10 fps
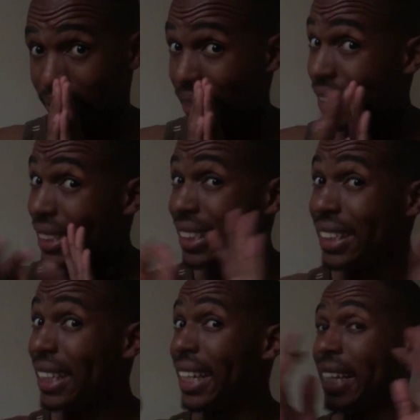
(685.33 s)
It's
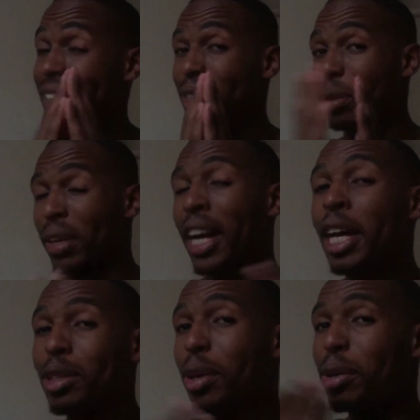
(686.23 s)
tricky, guys.
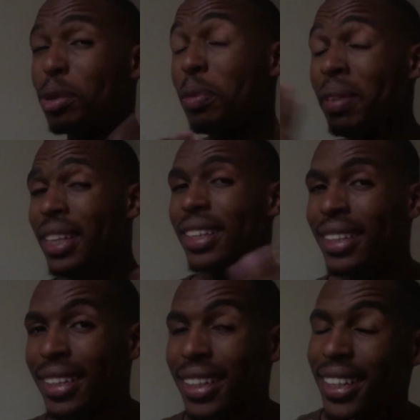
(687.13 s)
Talk to me.
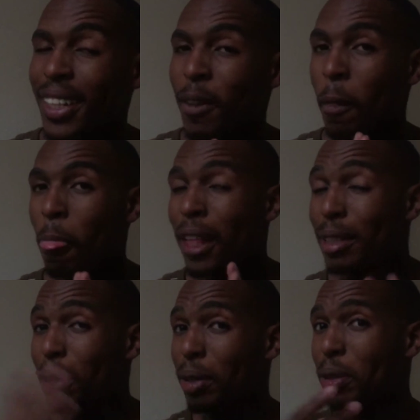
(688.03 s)

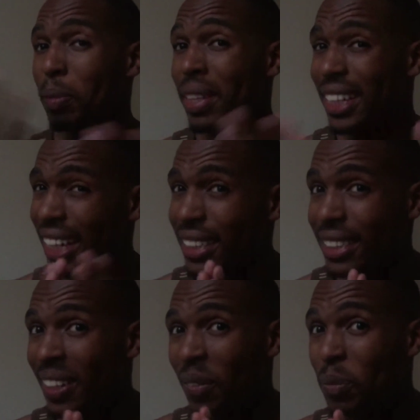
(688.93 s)
Talk to me, guys.
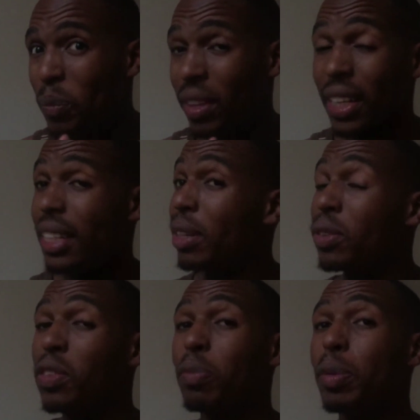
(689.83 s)
And a
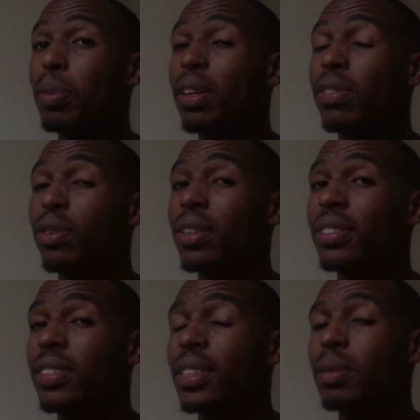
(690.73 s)
lot of people have fallen
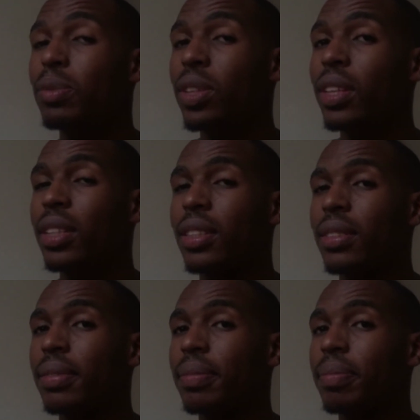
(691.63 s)
victim to that.
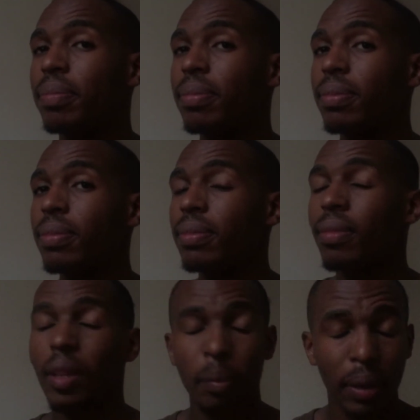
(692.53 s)

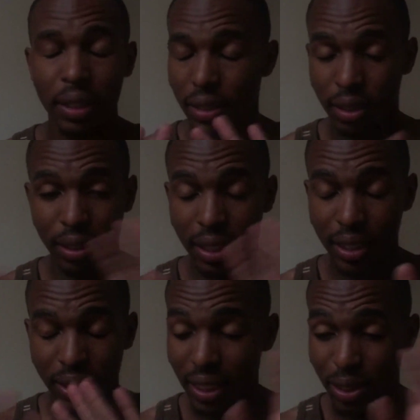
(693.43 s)
But
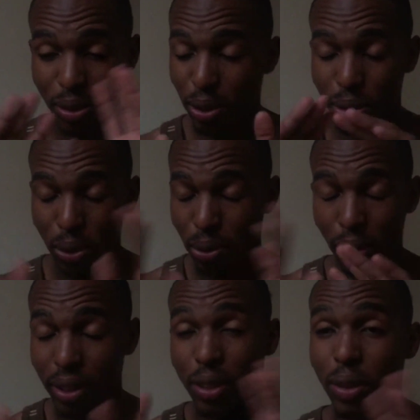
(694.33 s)
let's not go
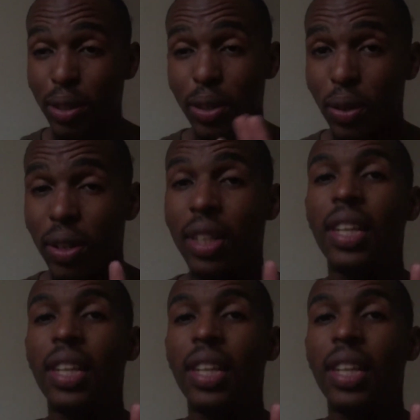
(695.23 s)
on and on and on.